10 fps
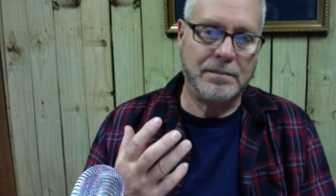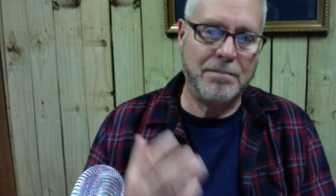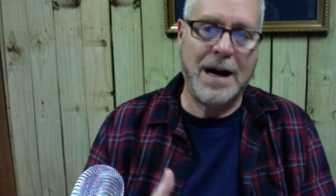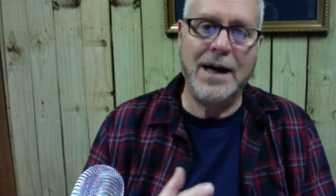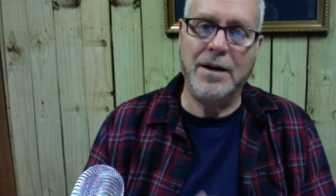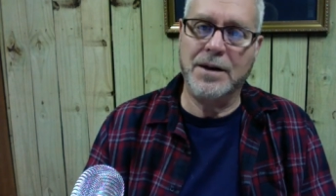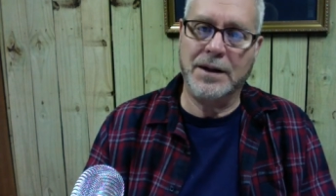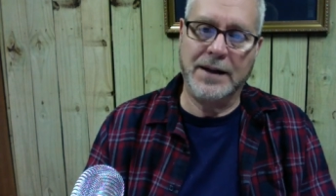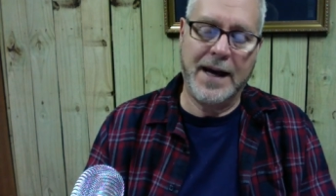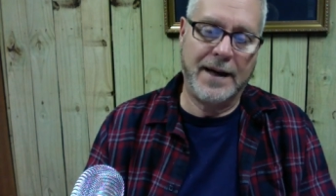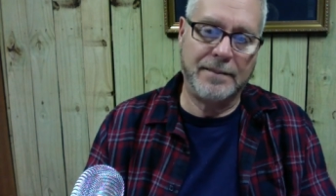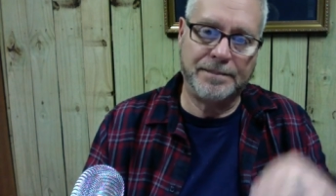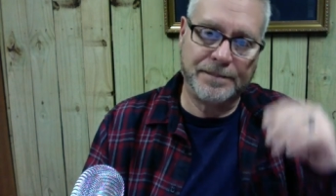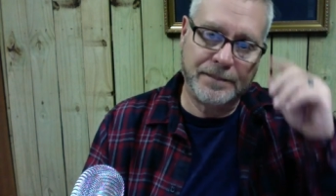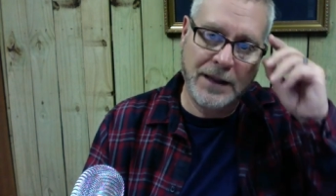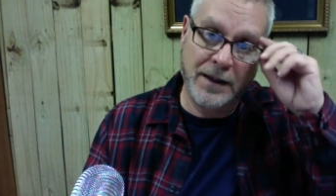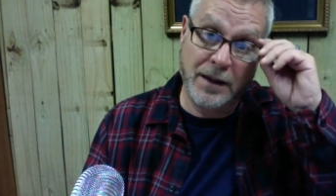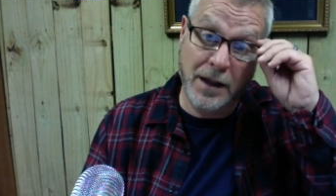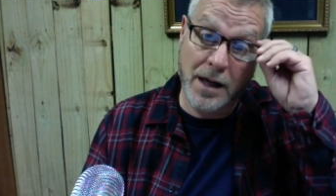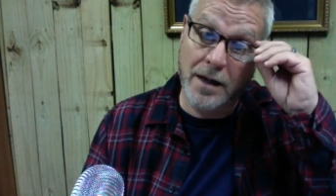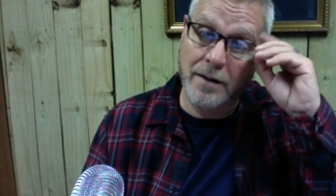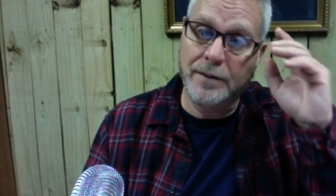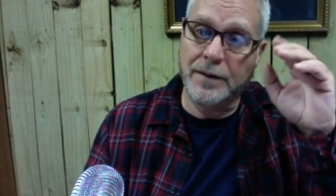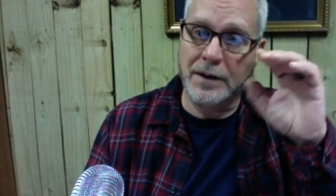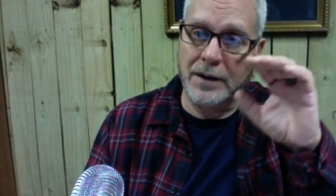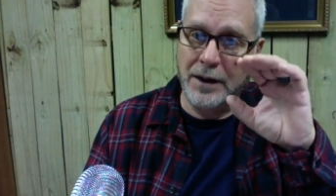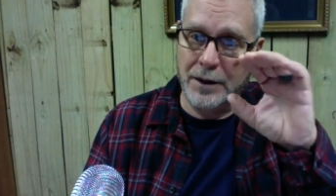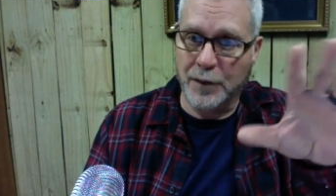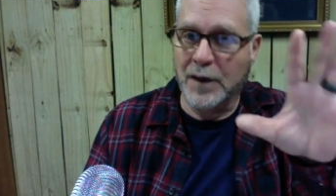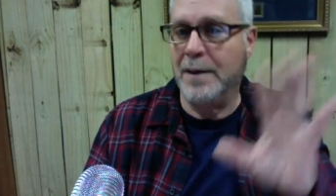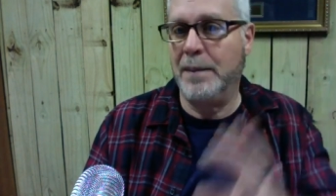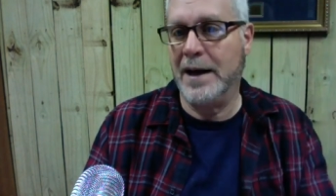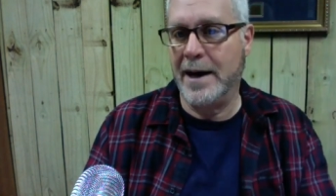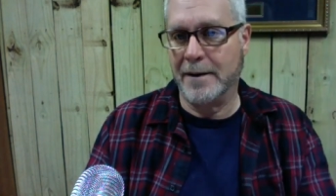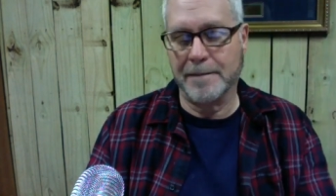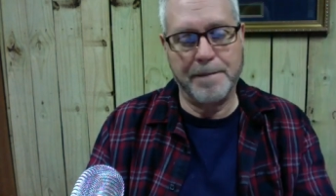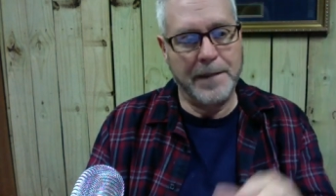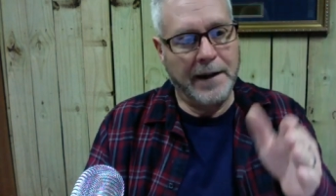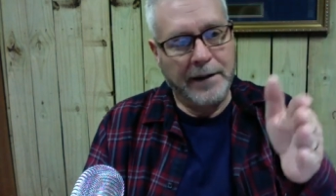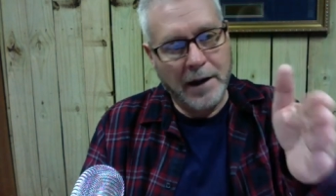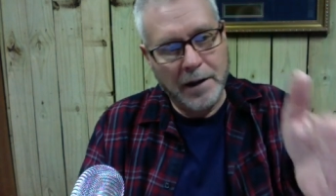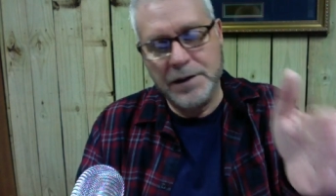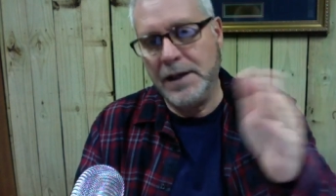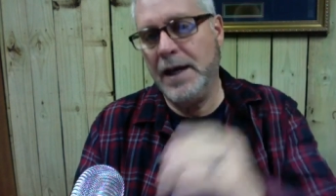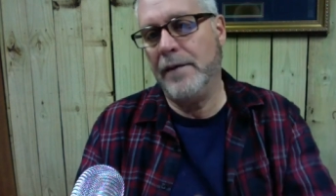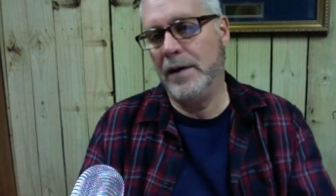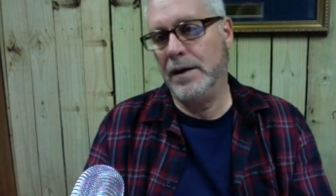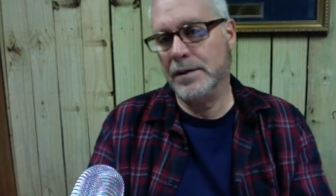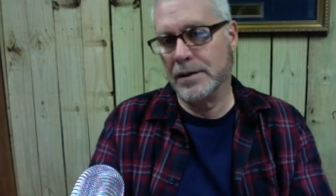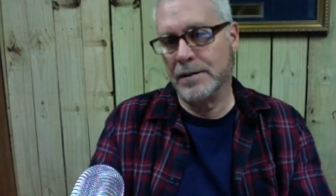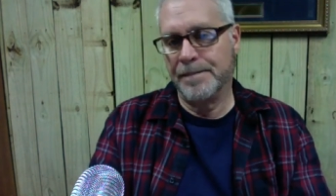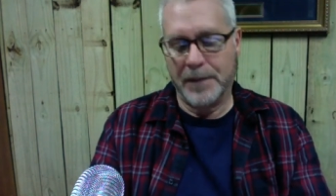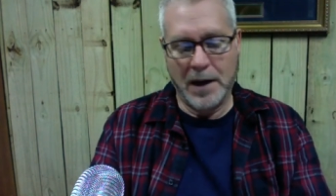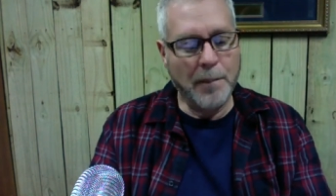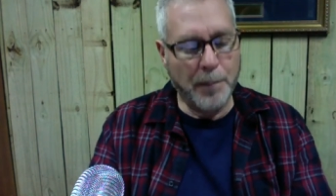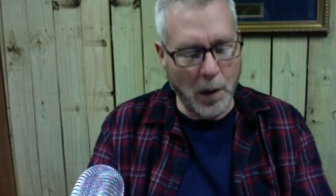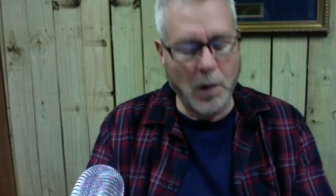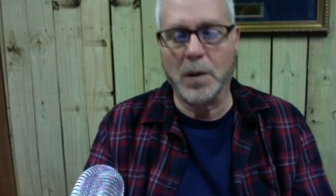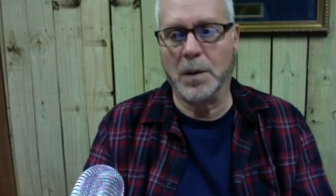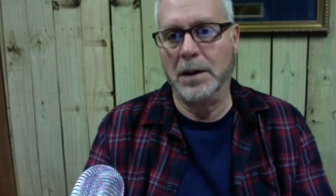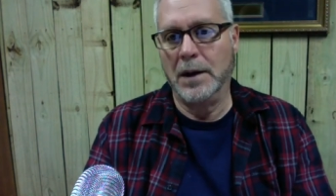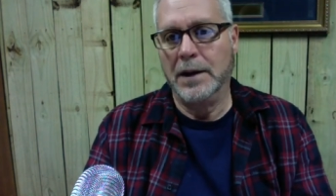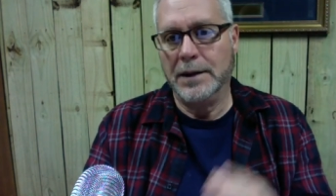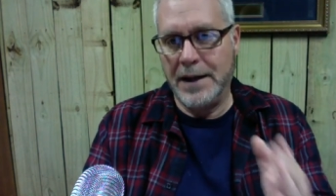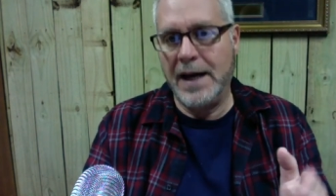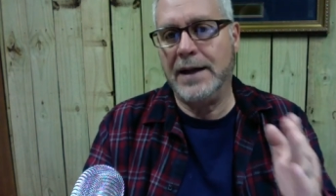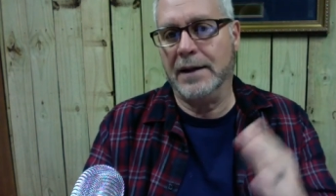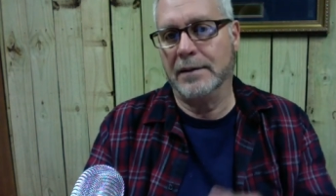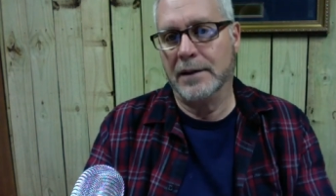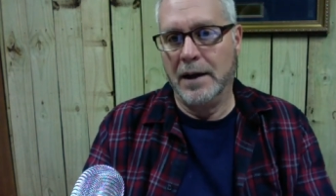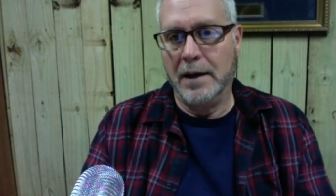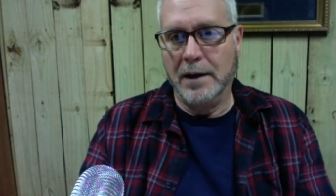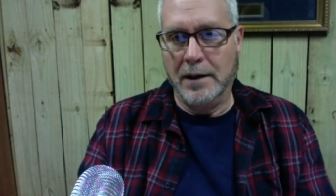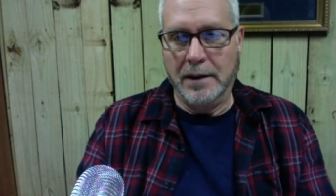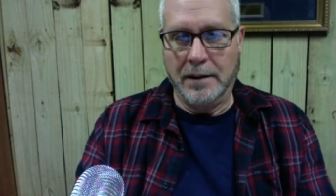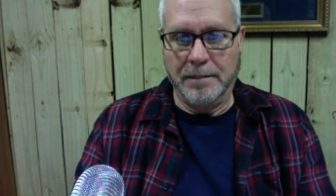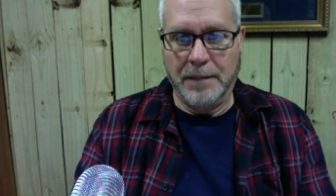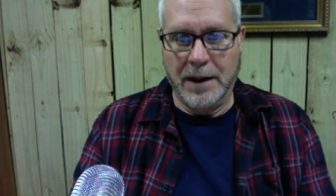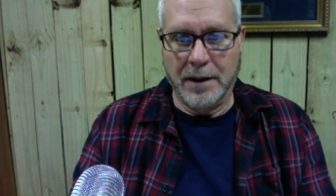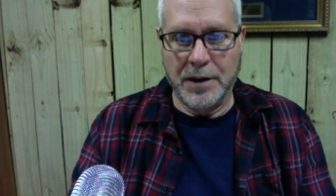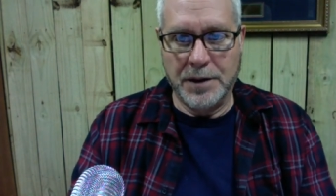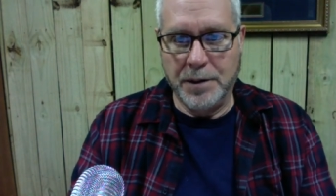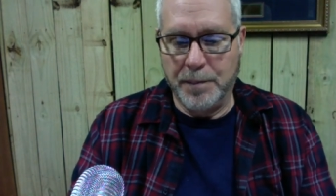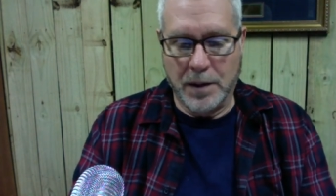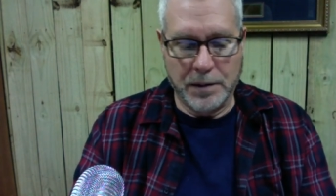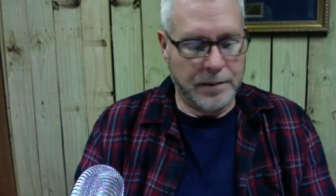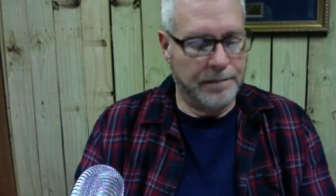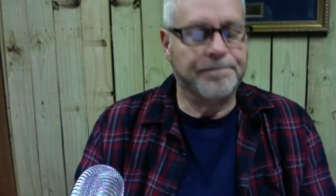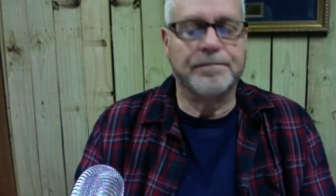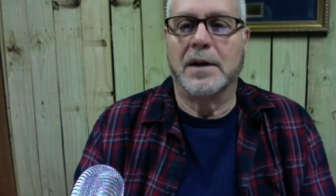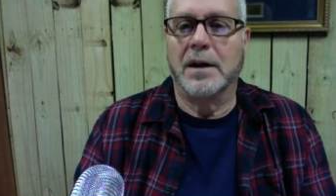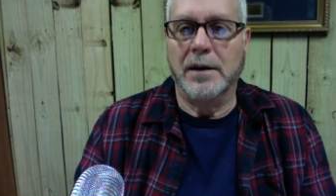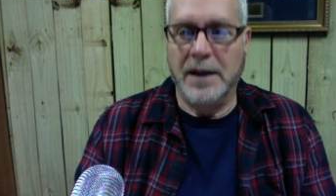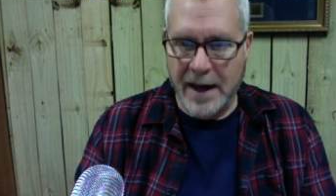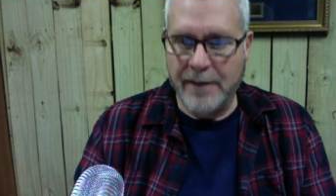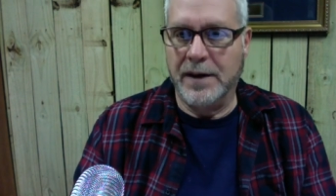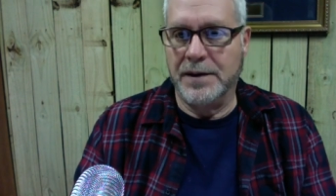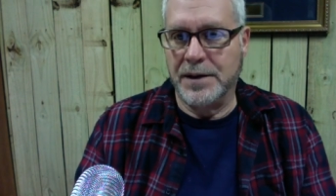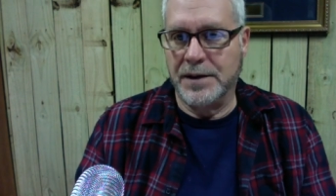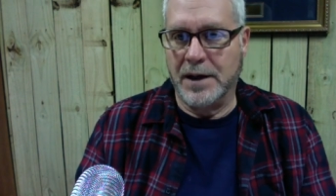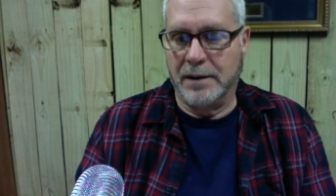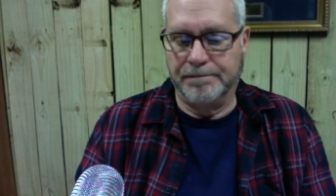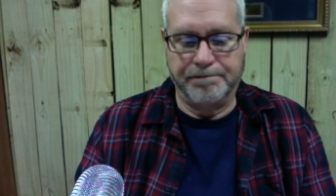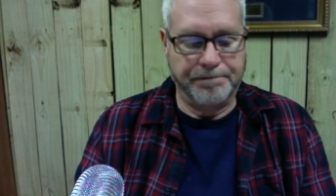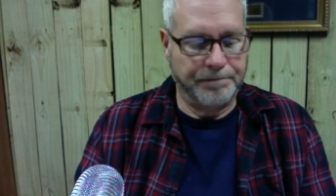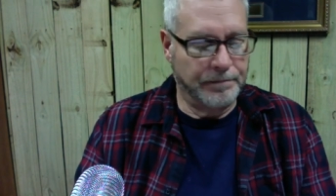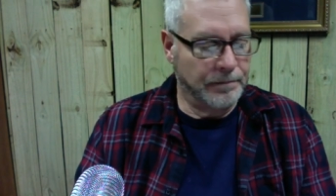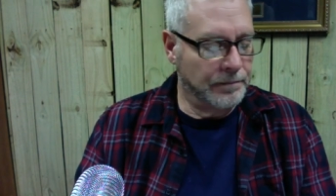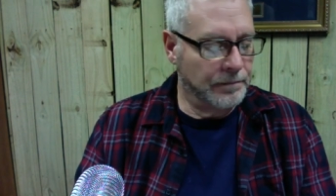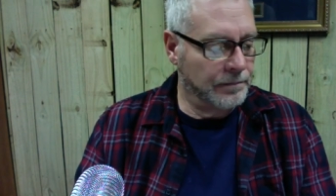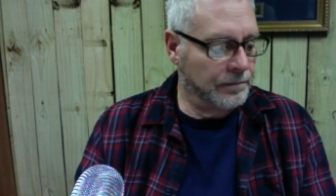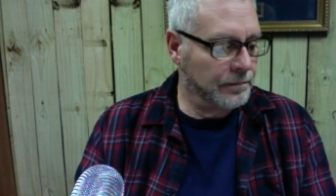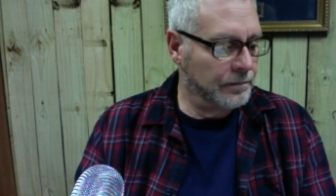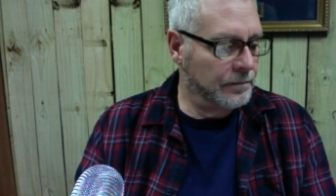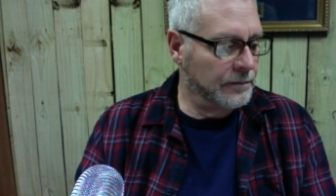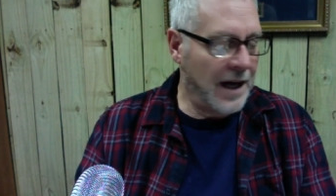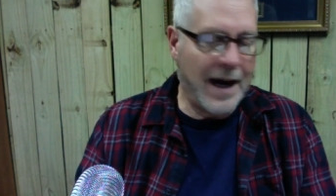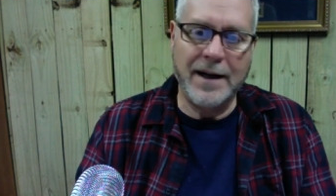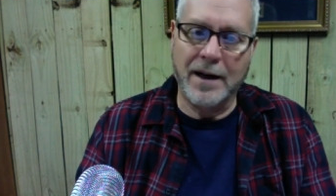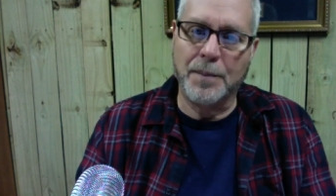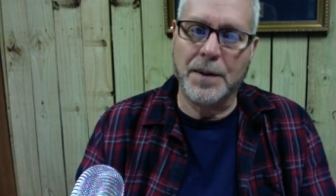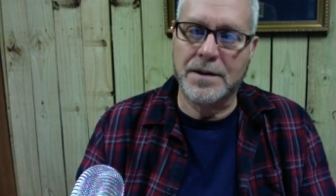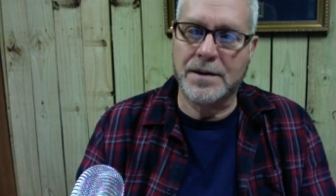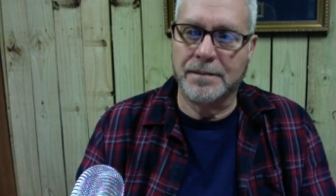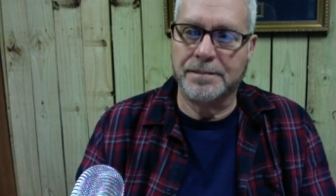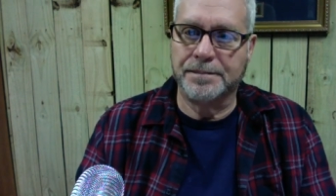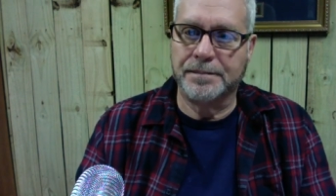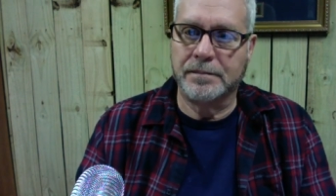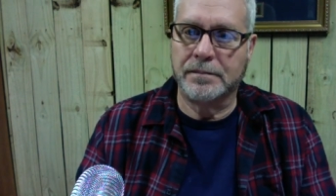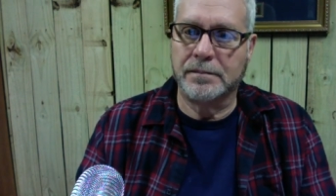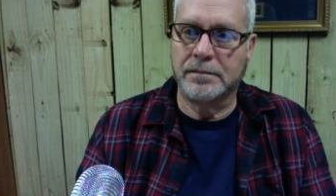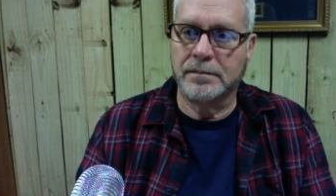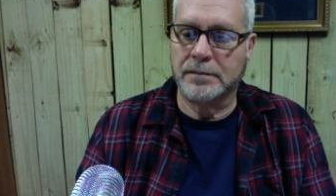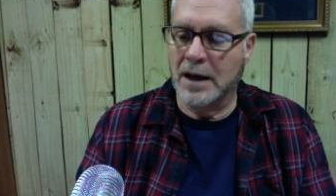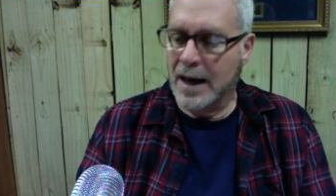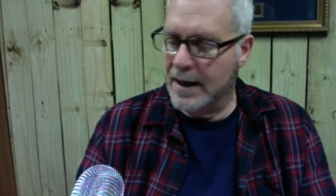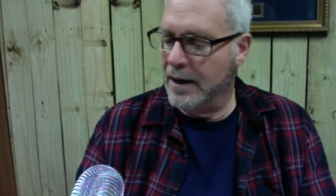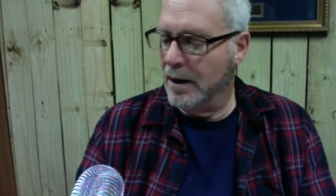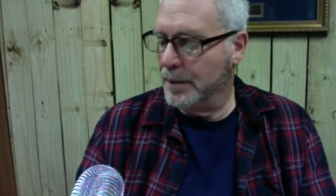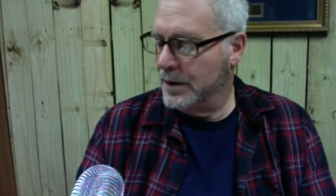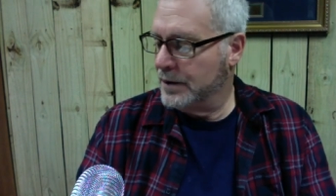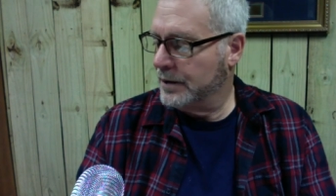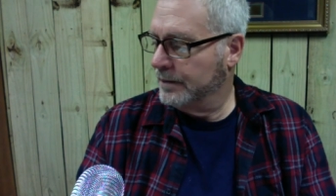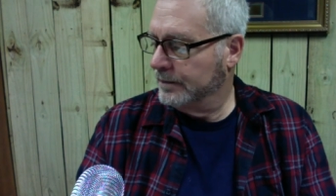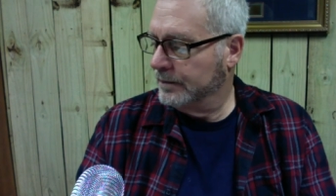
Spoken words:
mired in that. And the love is flaming out. And there is the evidence, a poll taken by the Christian Post. The evidence is there. God help us. God help us.